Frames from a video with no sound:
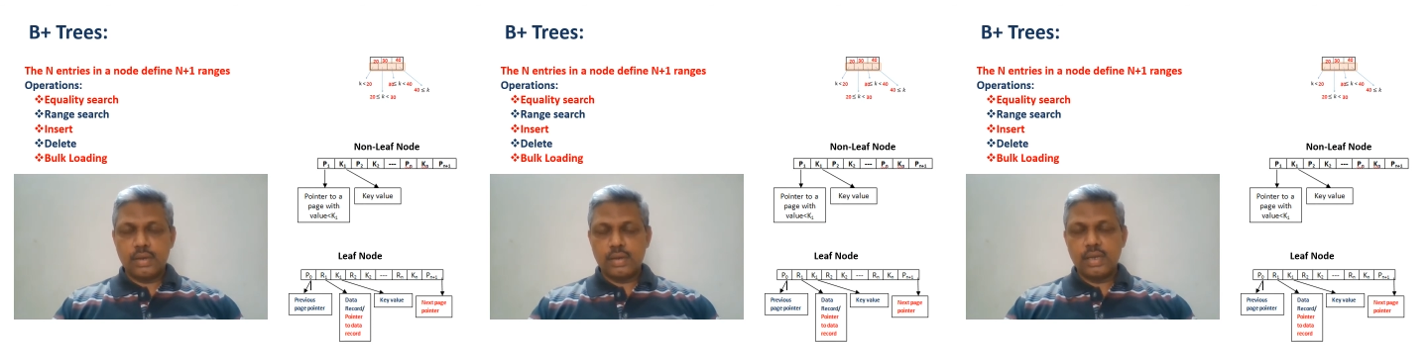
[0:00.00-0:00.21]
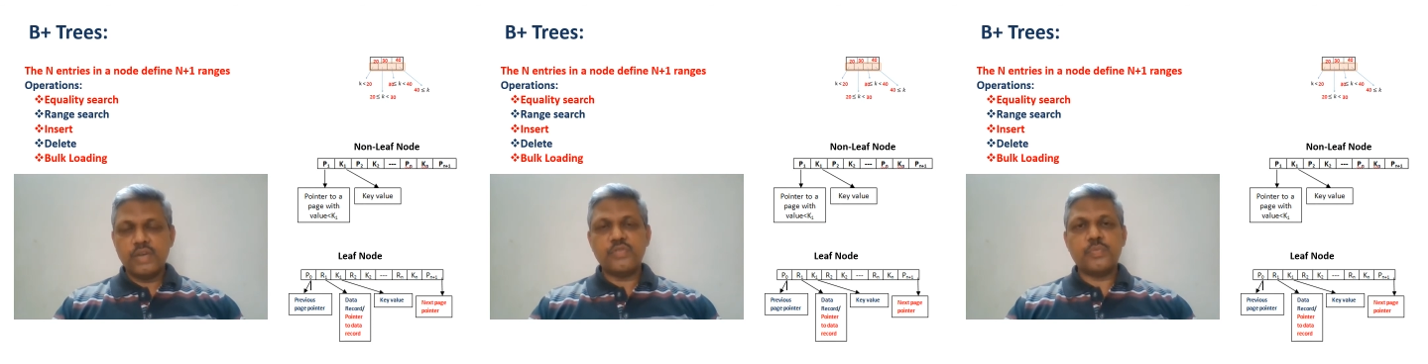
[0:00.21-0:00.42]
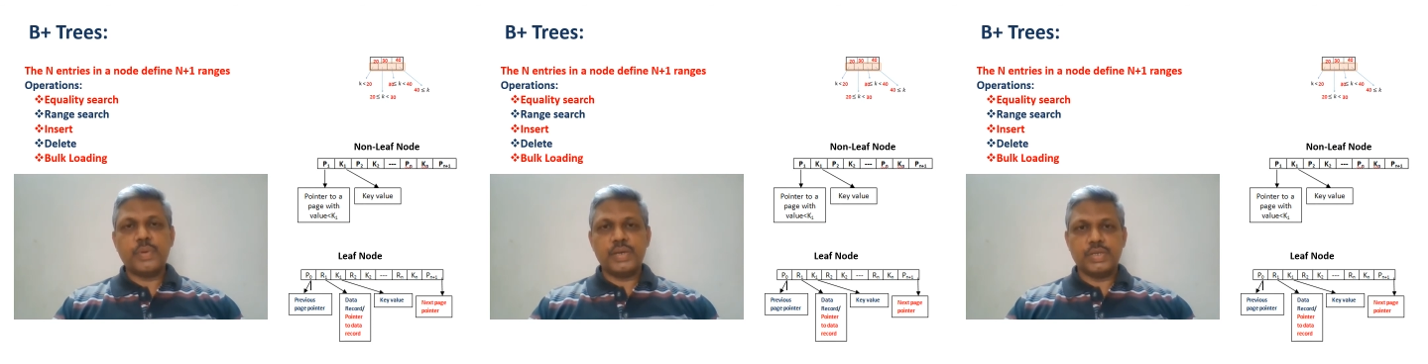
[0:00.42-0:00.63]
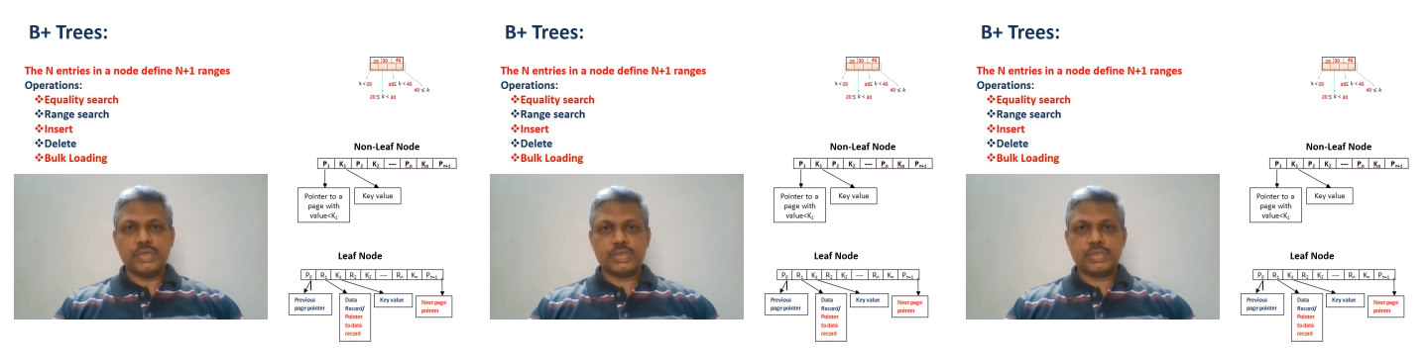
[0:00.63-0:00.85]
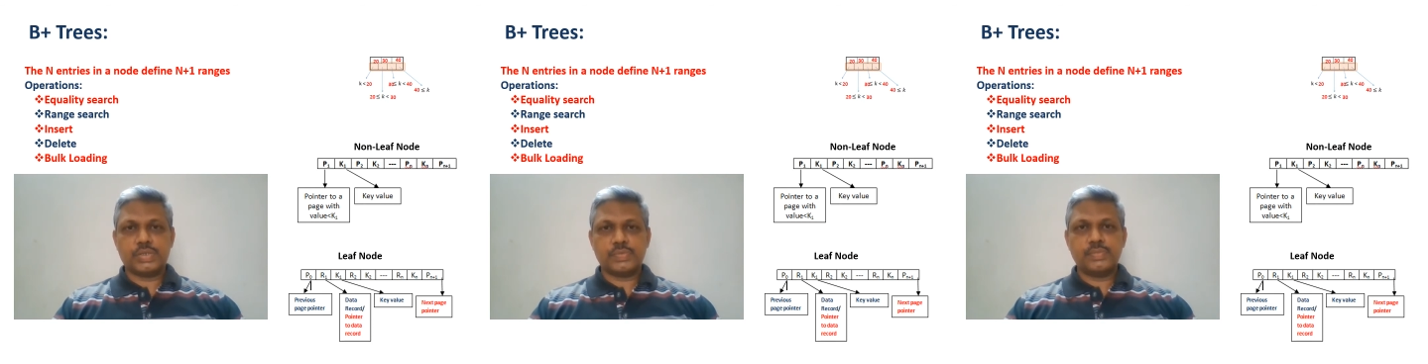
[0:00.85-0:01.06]
leaf
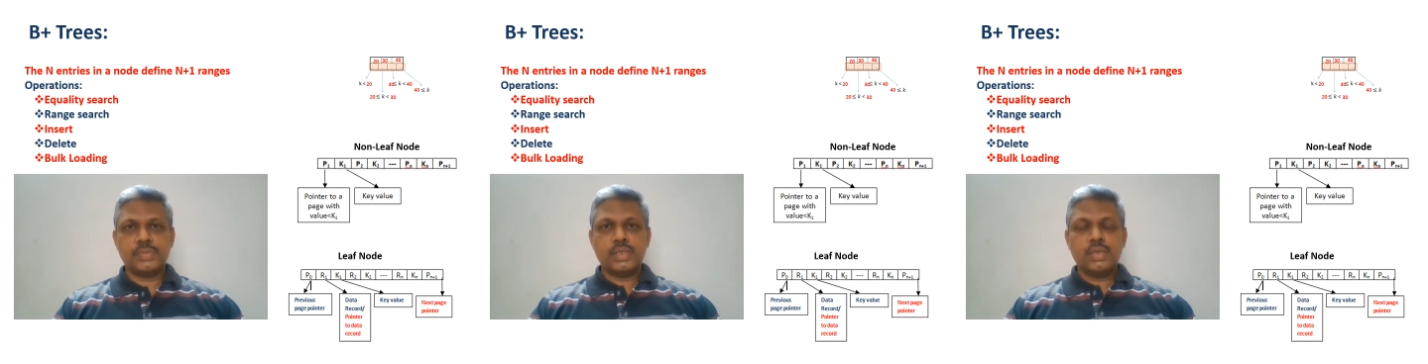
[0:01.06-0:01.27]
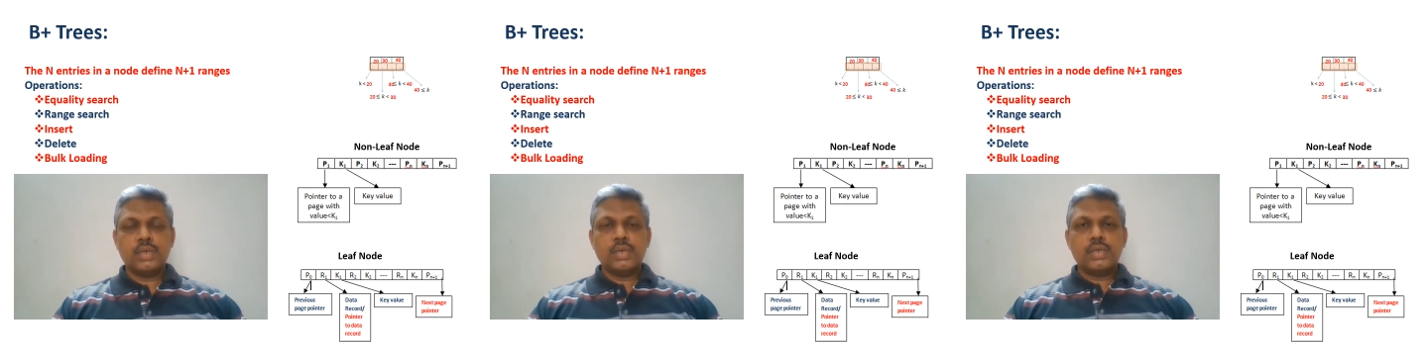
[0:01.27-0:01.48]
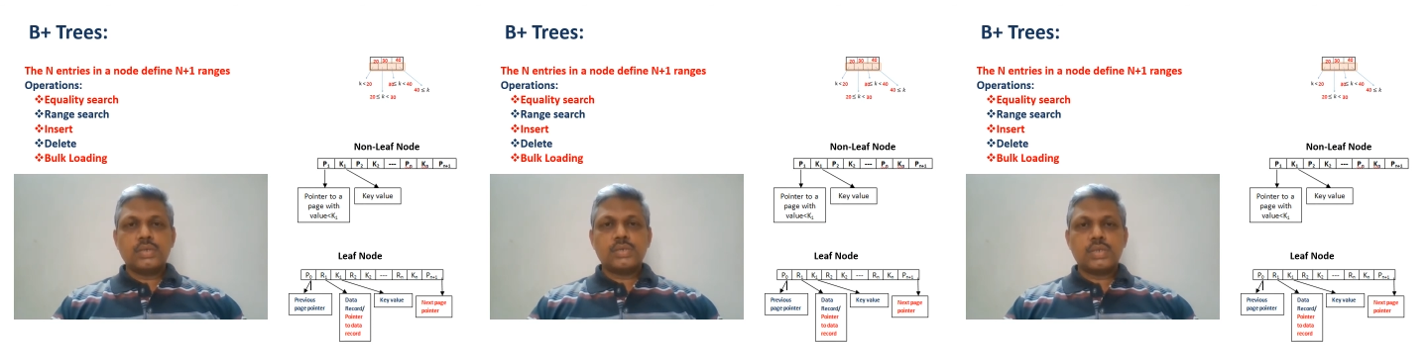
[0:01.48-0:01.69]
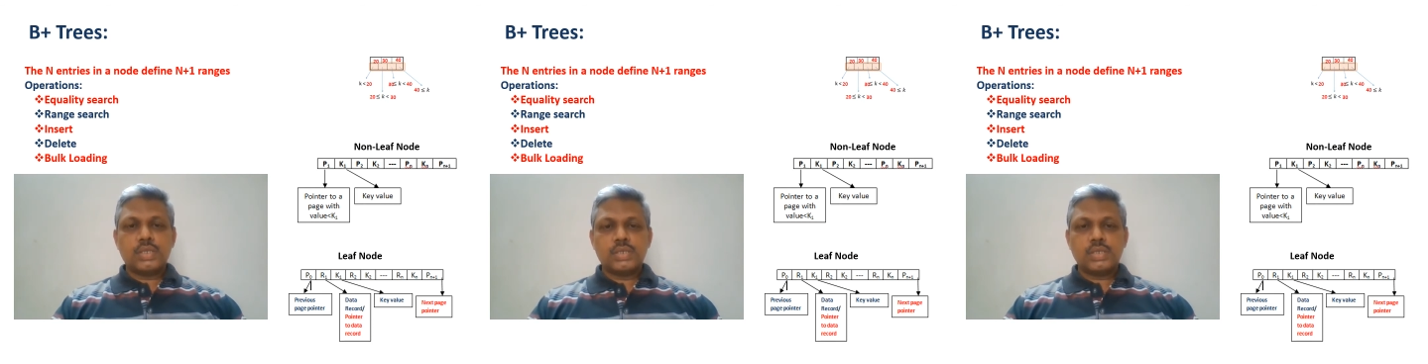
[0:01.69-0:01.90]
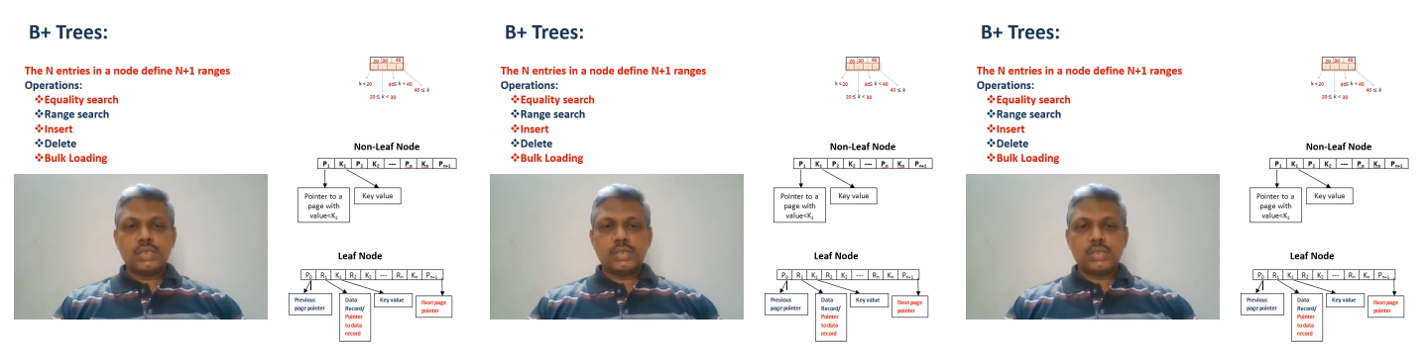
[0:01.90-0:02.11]
pages. So
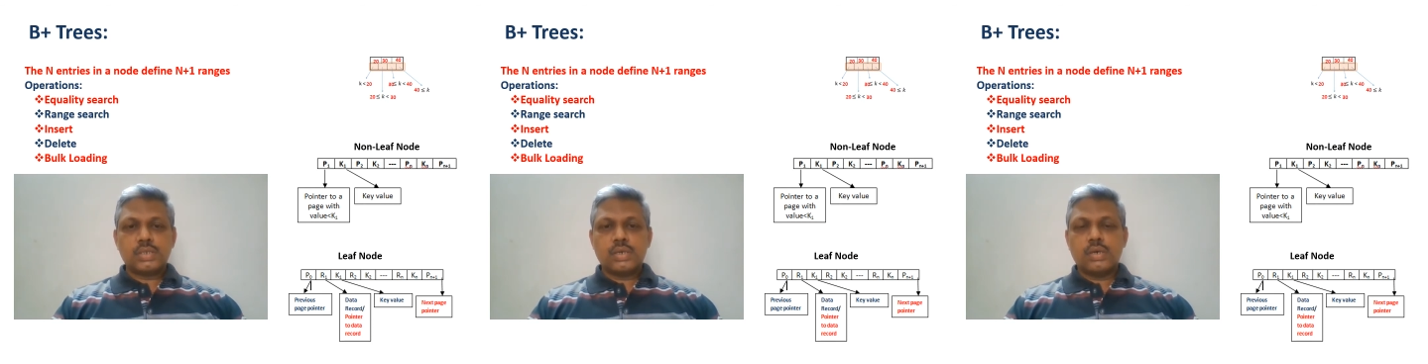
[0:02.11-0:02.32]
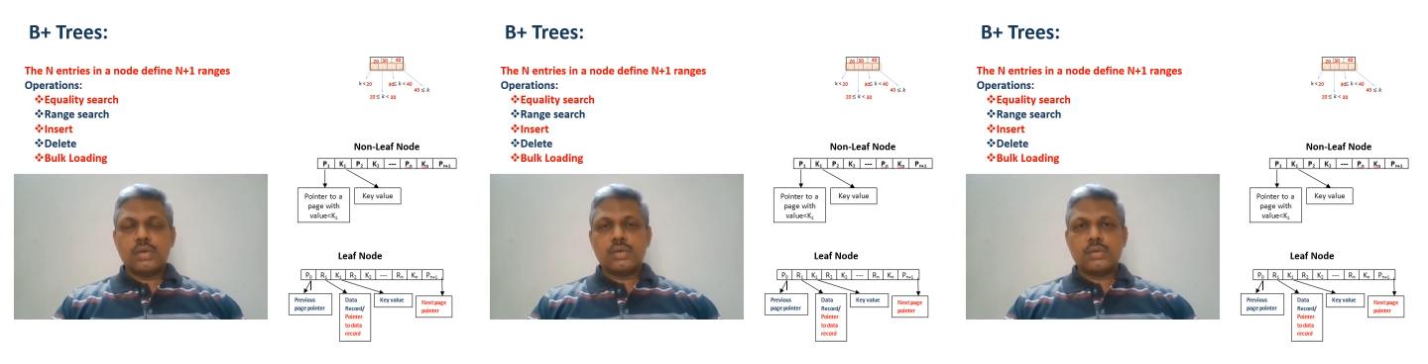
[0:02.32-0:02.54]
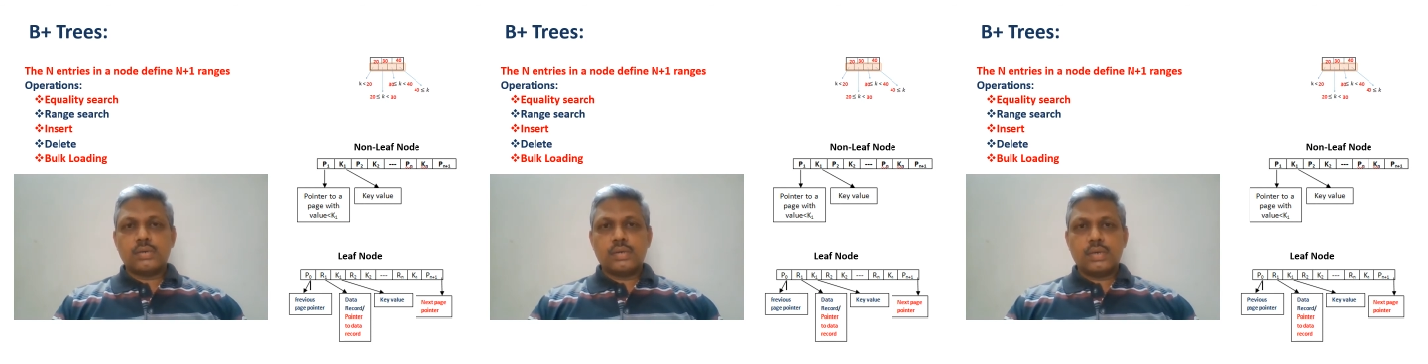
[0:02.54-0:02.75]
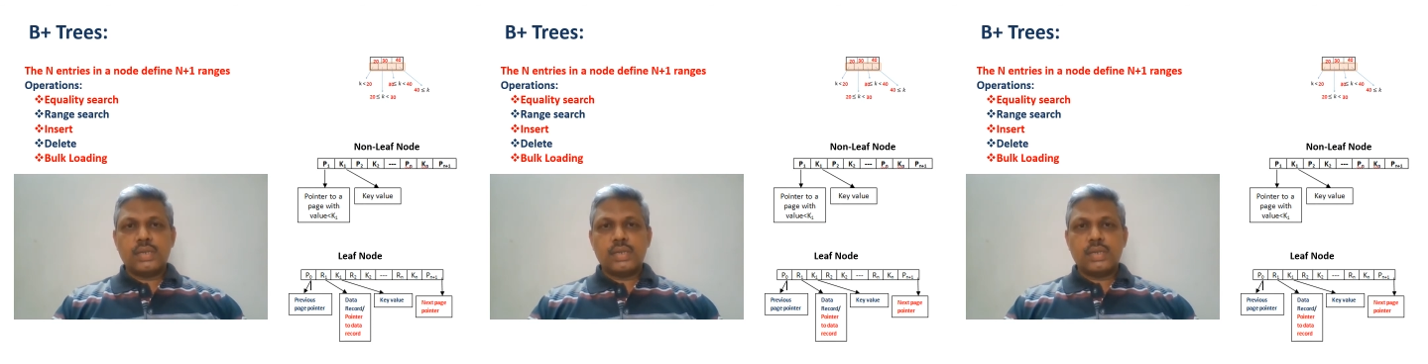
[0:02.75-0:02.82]
this is in